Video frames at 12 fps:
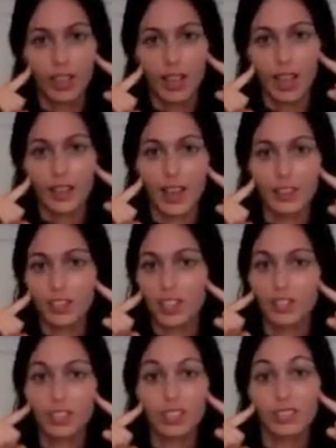and that
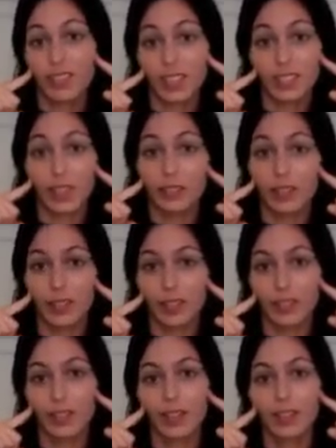it just affects everything.
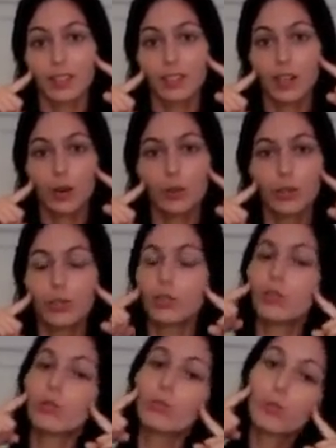So
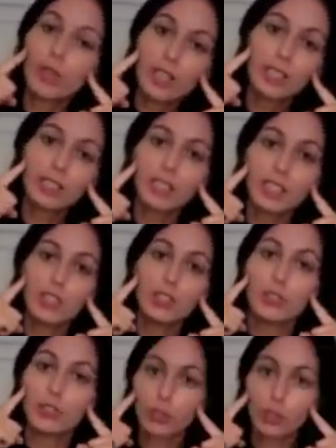you really
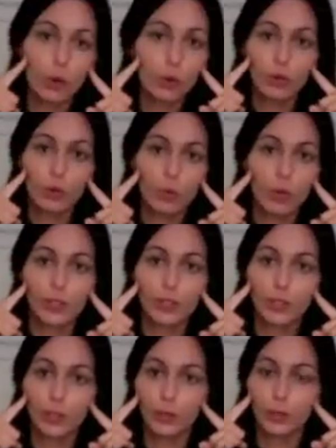don't want
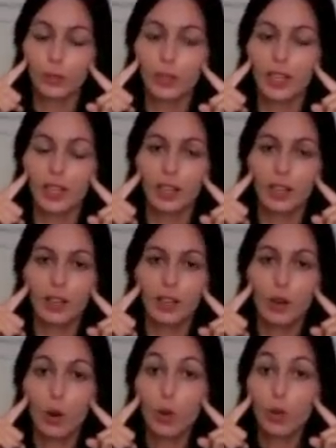to
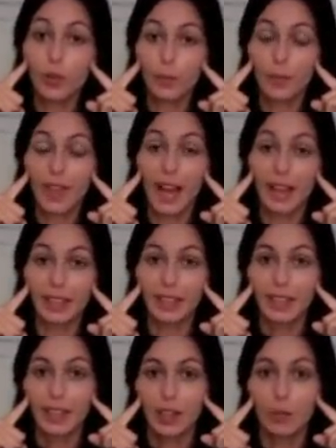hold that
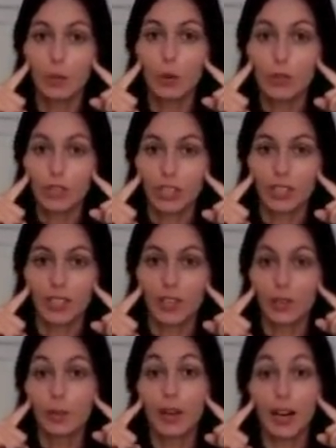emotion in
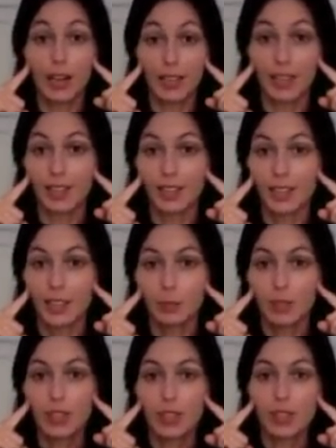your body,
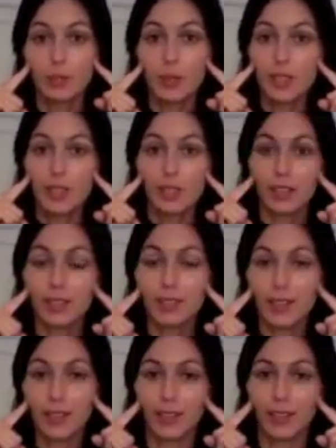because being a
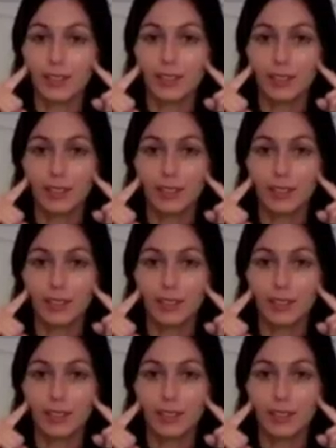singer,